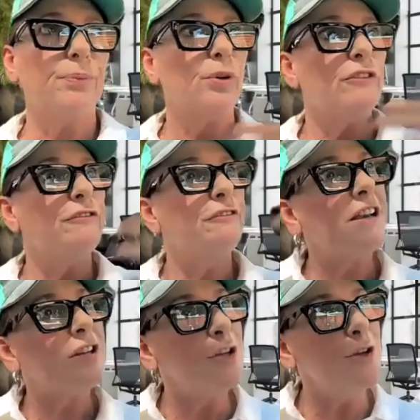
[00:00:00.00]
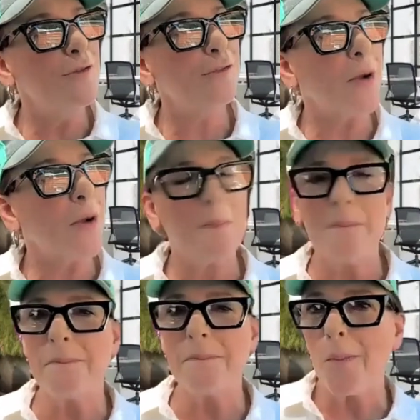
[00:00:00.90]
prevent you from
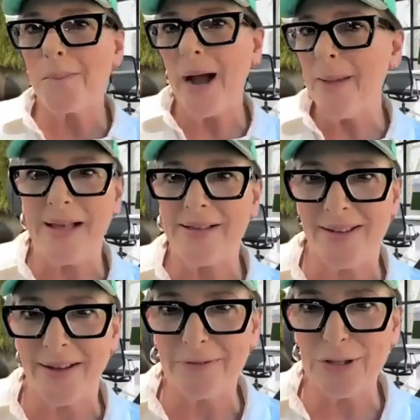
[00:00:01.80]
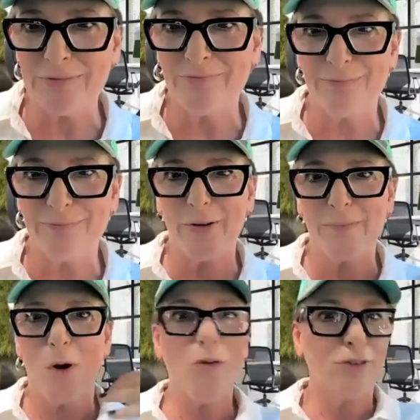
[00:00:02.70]
bypassing it,
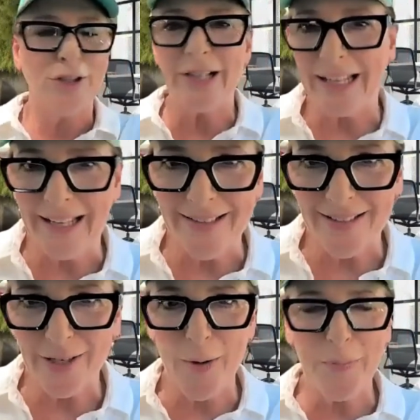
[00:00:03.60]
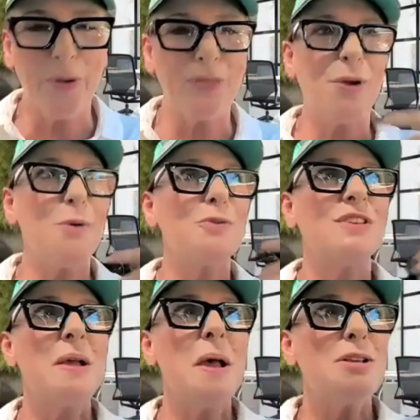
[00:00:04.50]
from overlooking it. Put
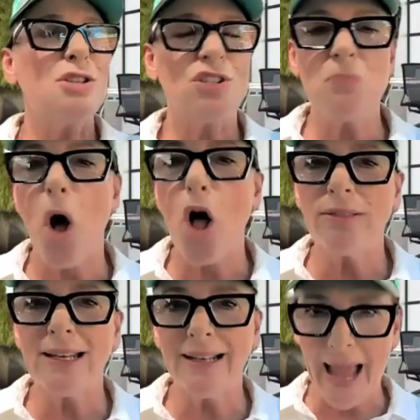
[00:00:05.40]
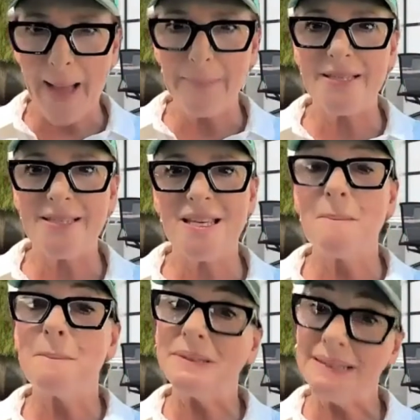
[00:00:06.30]
those small little habits
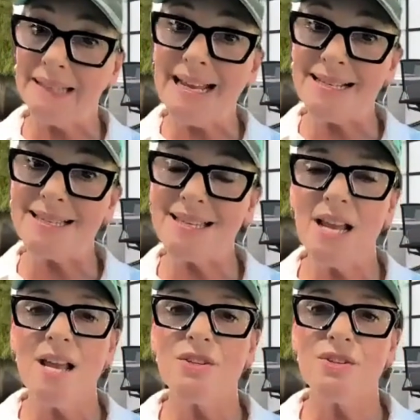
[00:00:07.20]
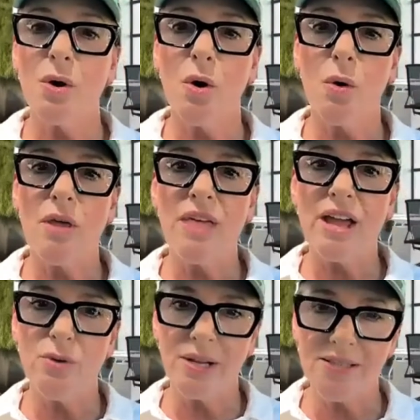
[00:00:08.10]
in place so
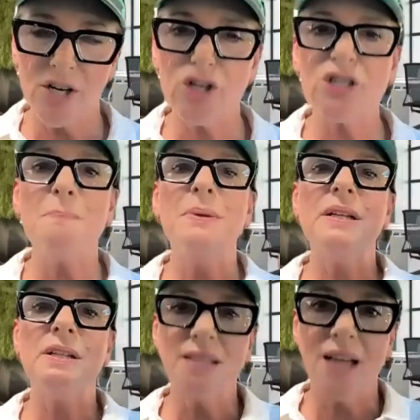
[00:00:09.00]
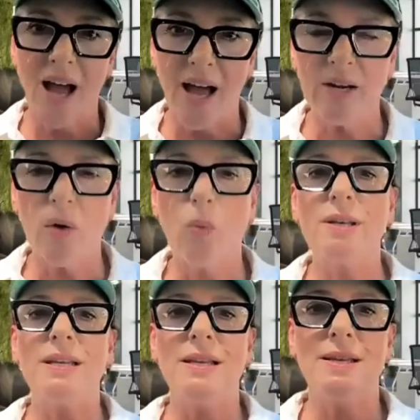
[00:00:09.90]
that you can start to build on what
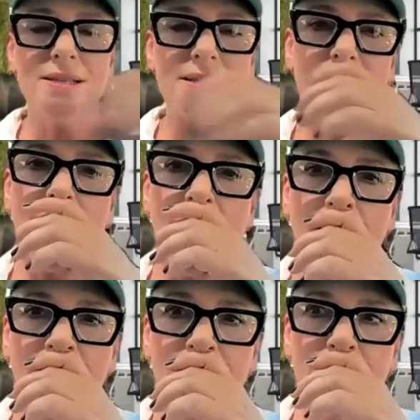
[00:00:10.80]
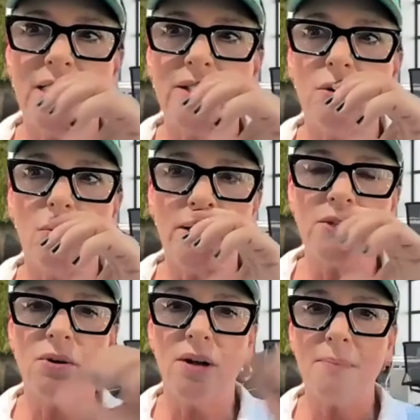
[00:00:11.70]
it is that you're
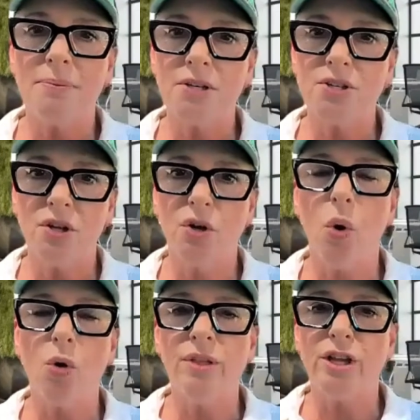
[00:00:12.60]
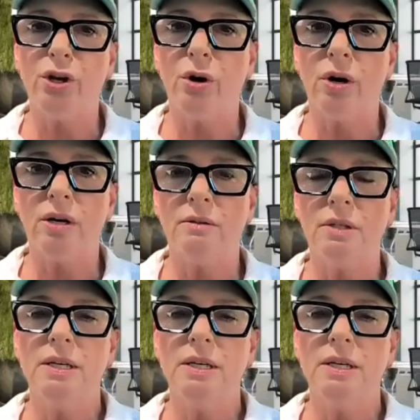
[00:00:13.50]
wanting to accomplish, the goal that you're